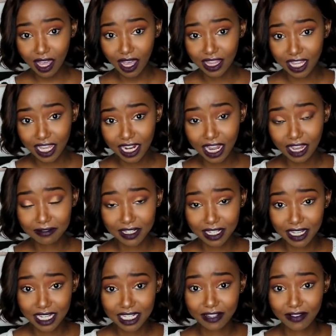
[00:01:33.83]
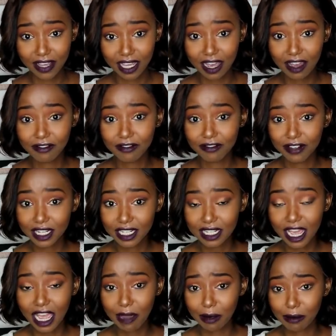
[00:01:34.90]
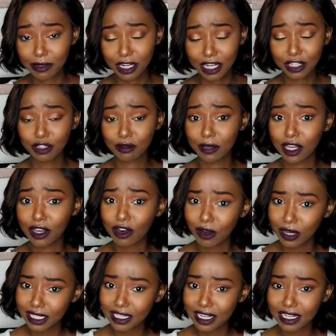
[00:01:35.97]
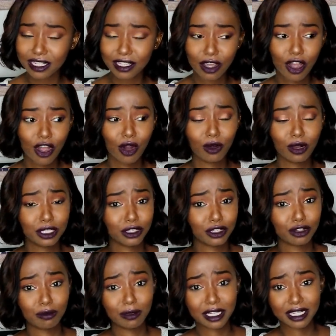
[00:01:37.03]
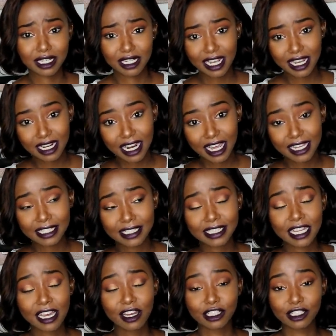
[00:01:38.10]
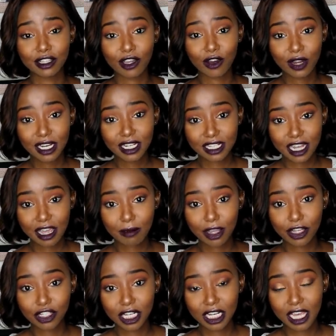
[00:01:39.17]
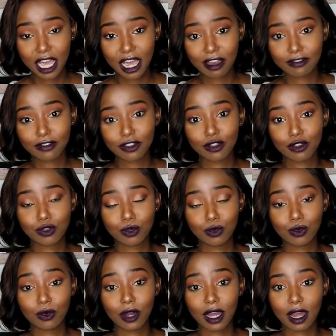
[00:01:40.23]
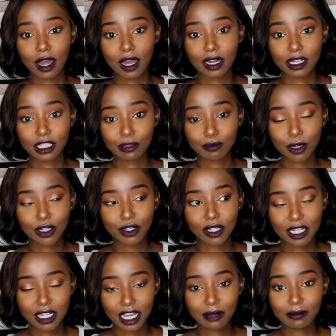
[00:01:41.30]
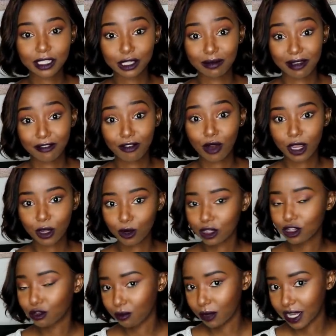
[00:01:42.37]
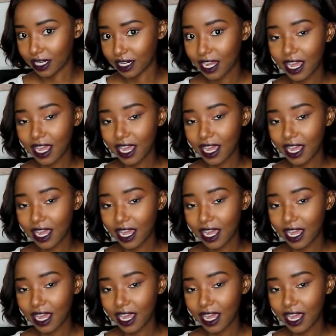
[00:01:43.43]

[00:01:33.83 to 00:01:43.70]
And then after that, if I have free time, I'm trying to make content, also to meet deadlines. So the only time I usually have to respond to DMs is before I go to bed.